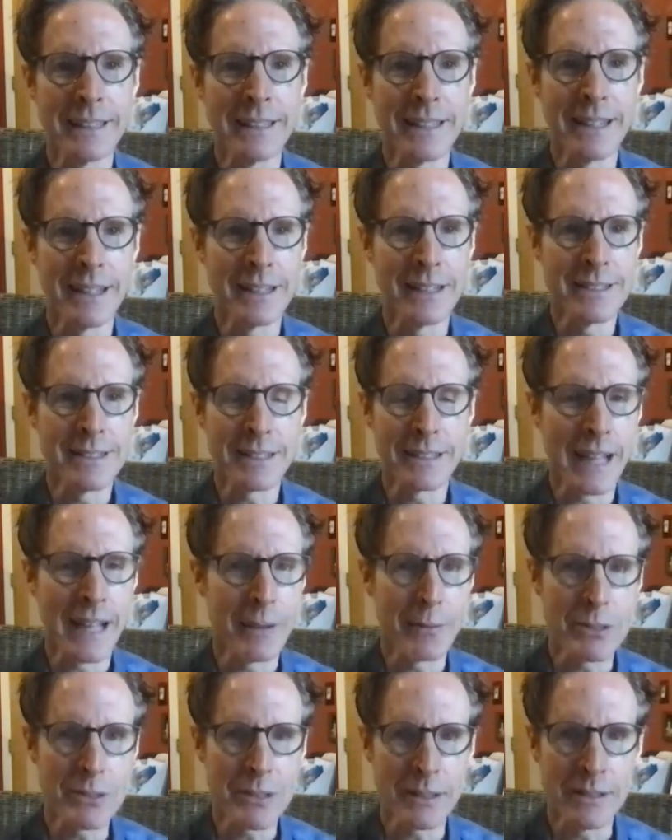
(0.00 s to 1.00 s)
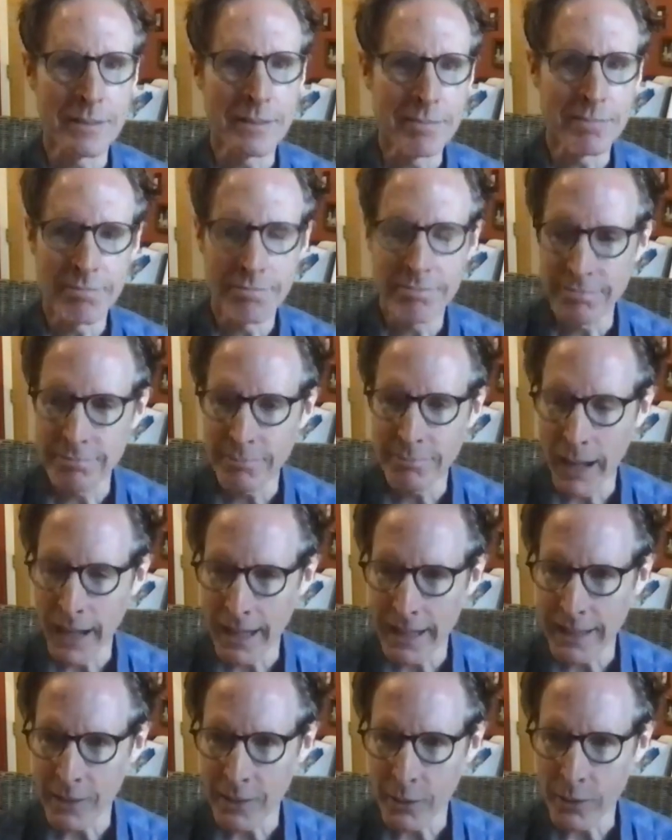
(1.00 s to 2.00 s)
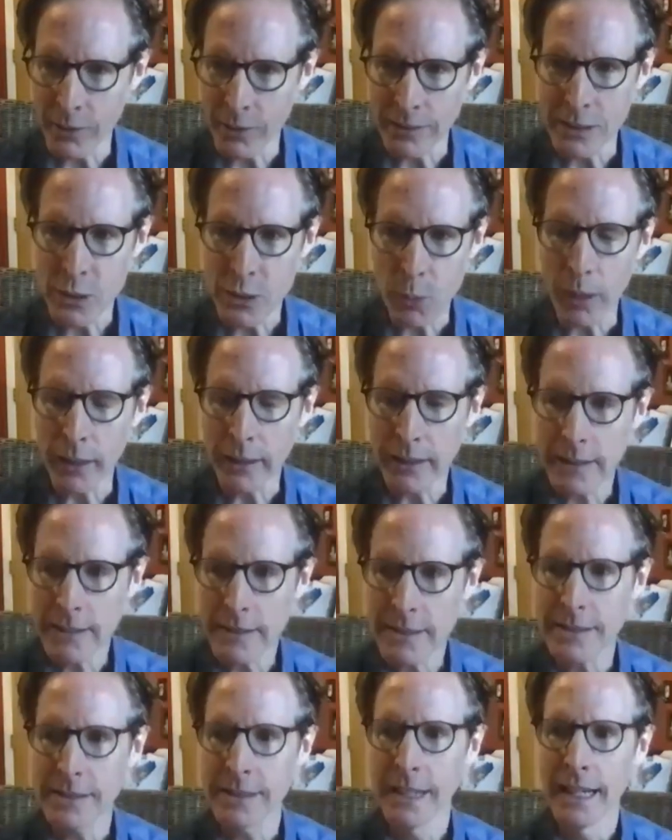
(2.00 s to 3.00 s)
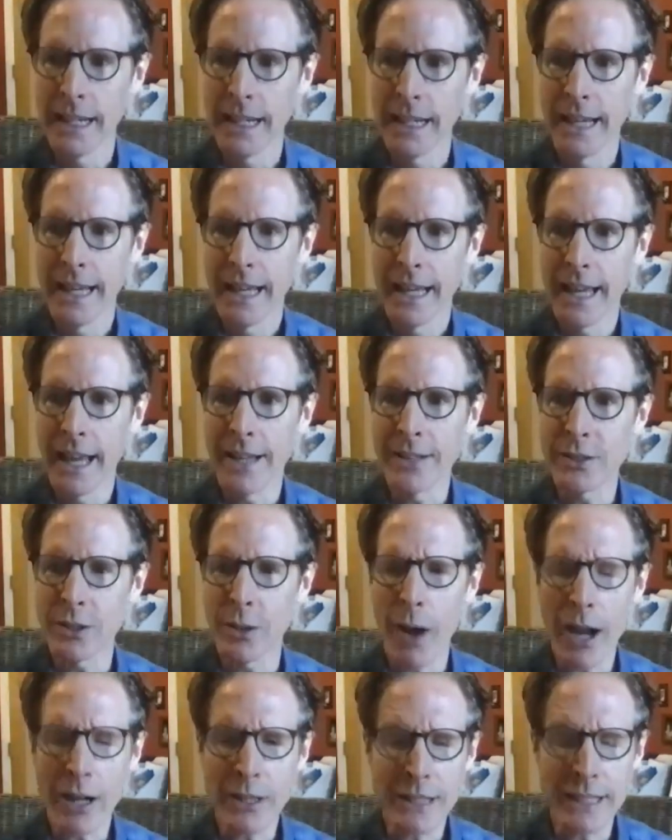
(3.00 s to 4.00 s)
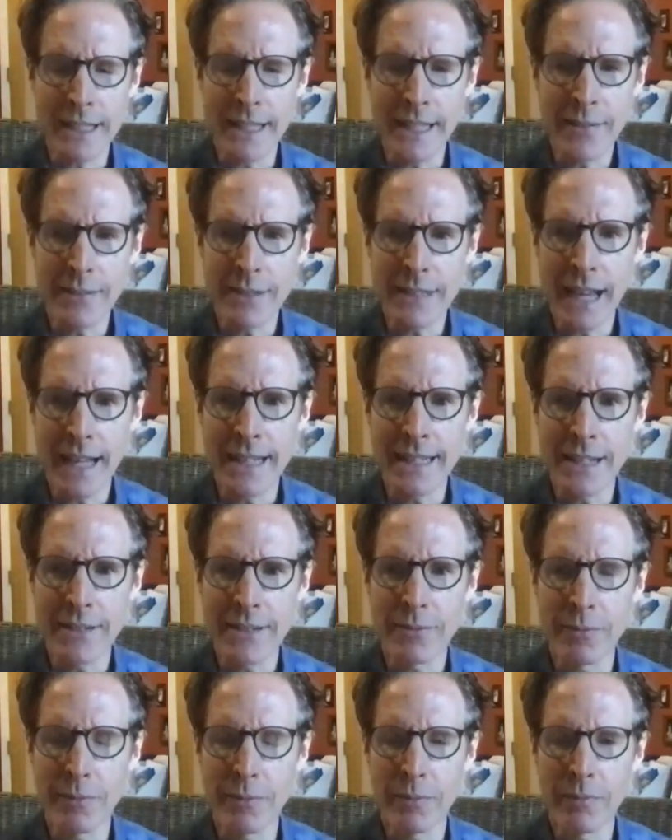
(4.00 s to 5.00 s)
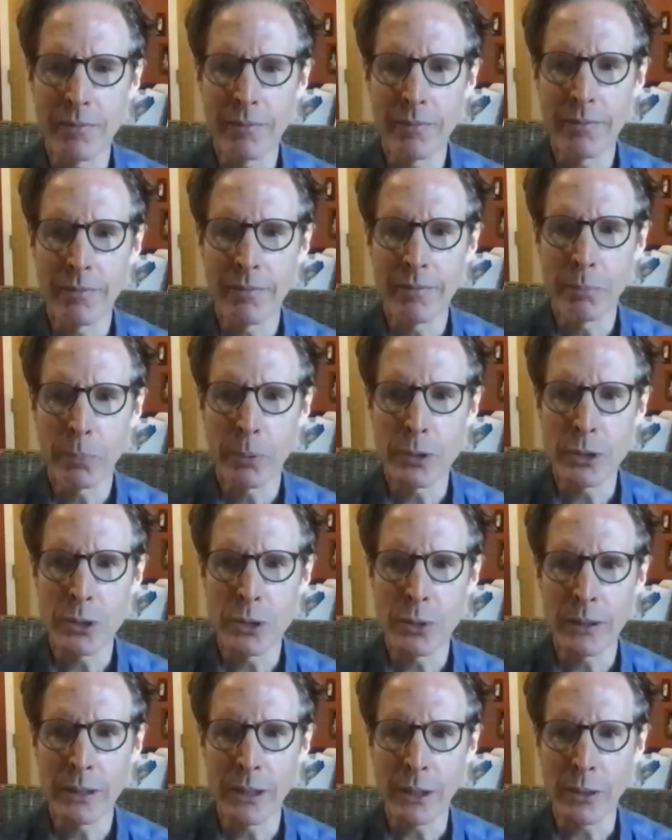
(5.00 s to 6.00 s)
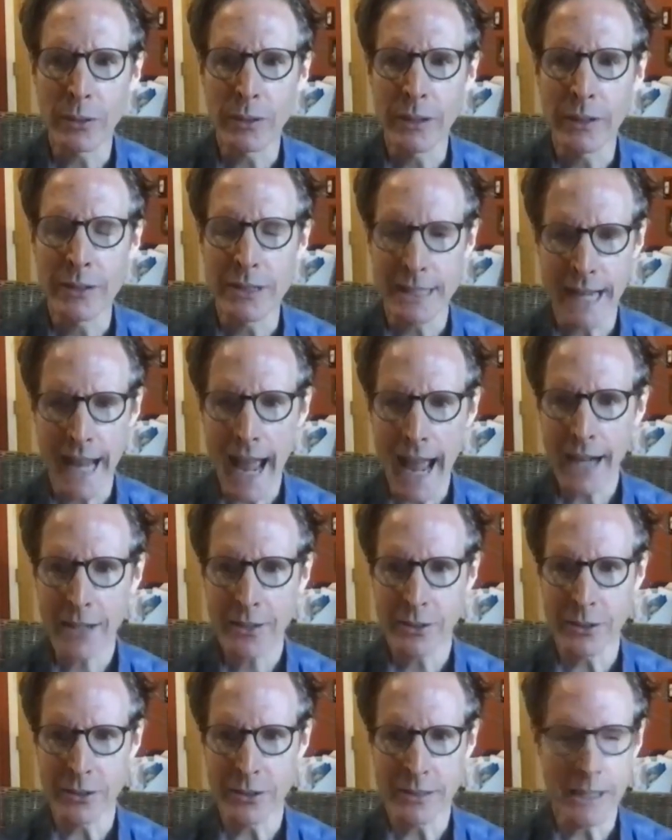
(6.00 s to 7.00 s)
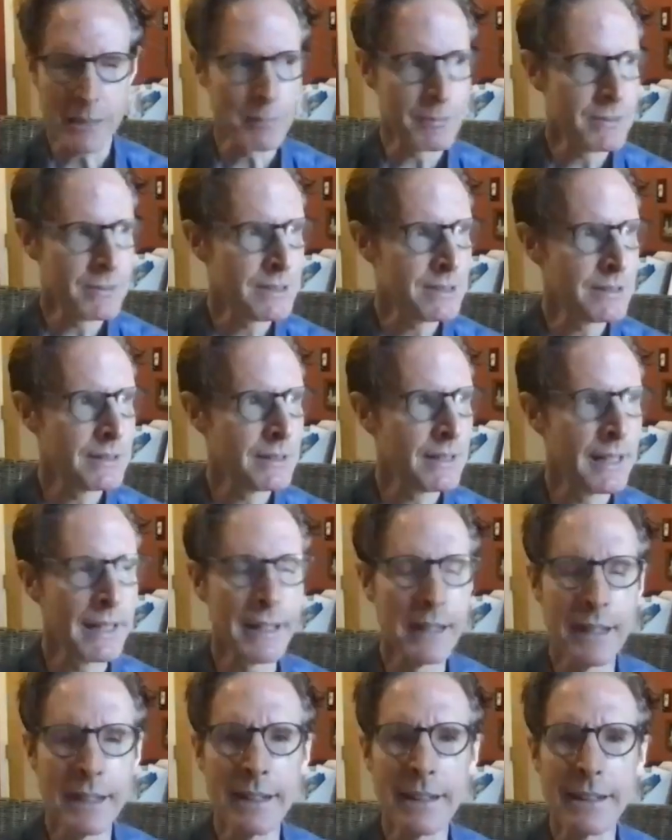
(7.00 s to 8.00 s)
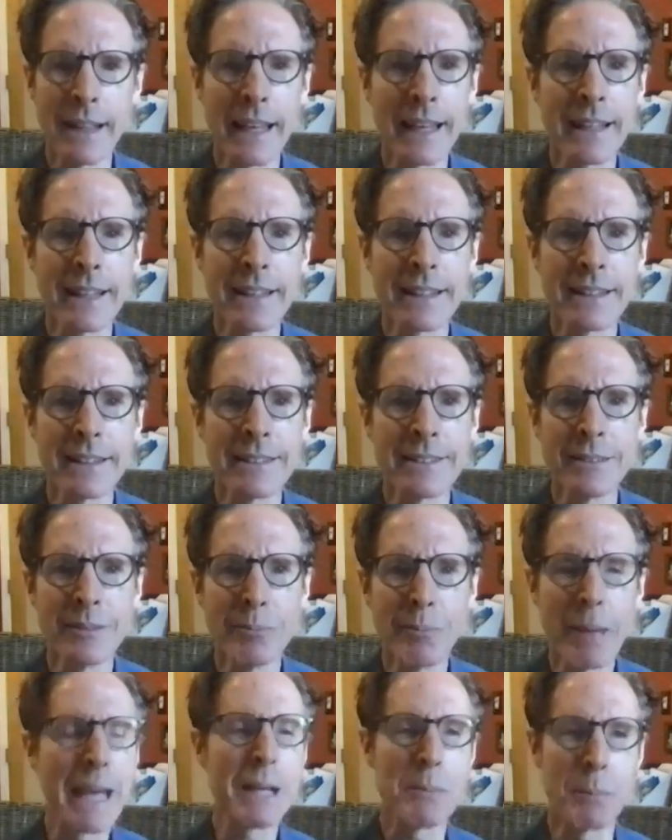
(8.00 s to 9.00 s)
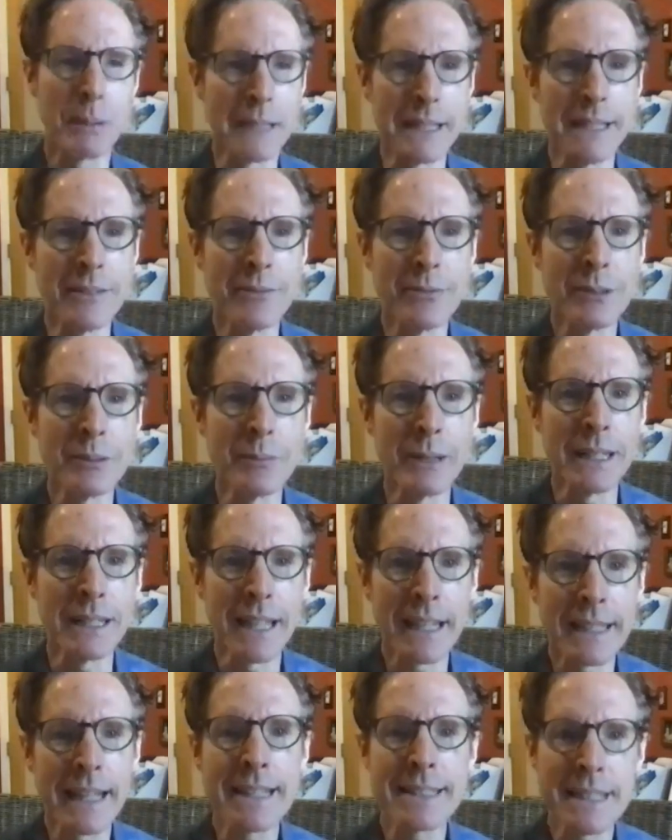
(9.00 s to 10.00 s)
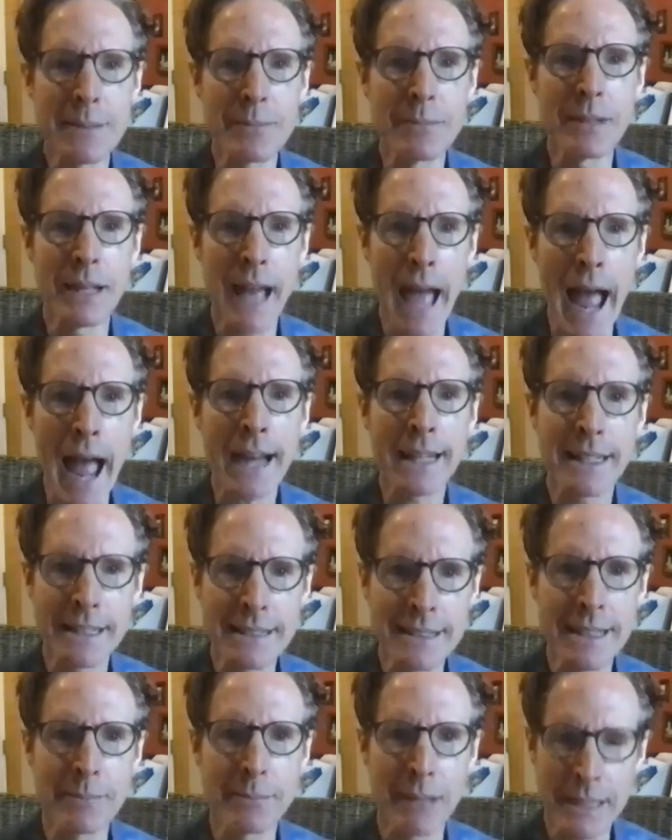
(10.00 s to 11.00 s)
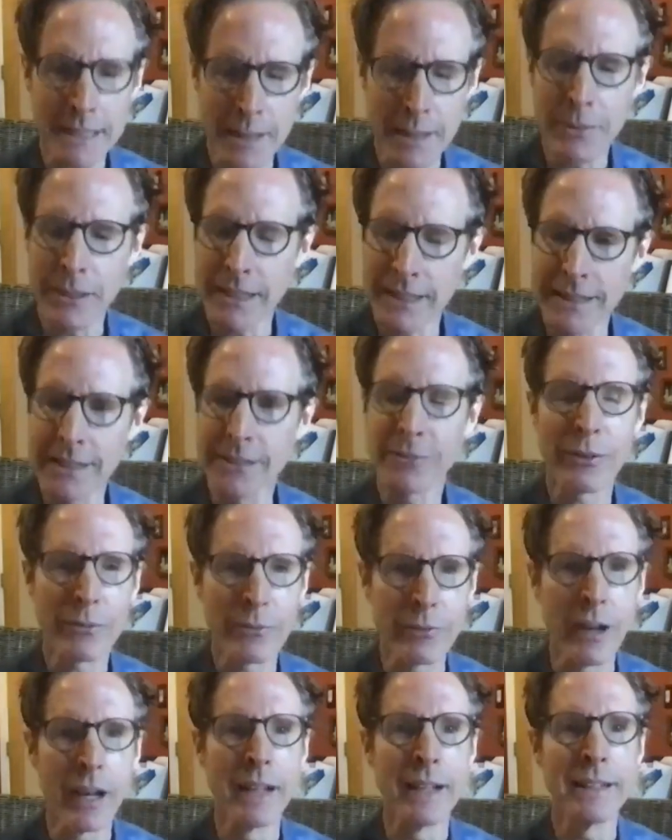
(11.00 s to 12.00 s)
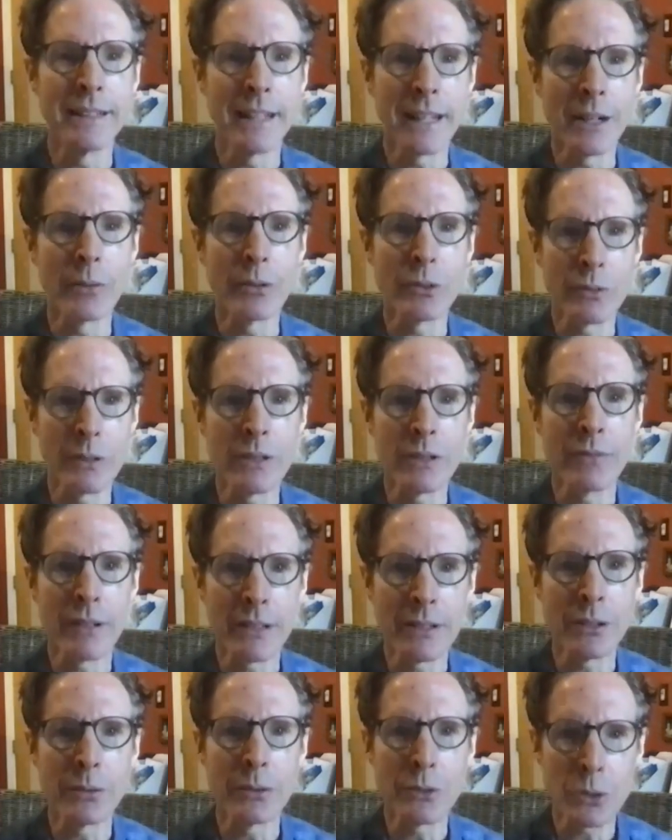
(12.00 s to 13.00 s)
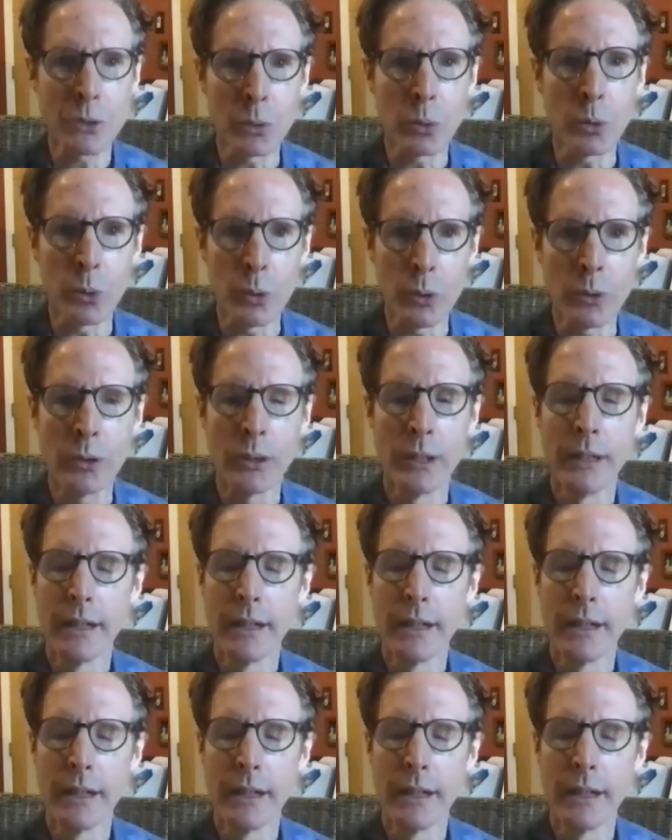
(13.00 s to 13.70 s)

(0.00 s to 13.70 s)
until I was in my early 20s. And so actually even the idea of pursuing a career as an actor seemed like make-believe to me. Like acting seemed like something you did for fun. You know, it was really fun to do at school,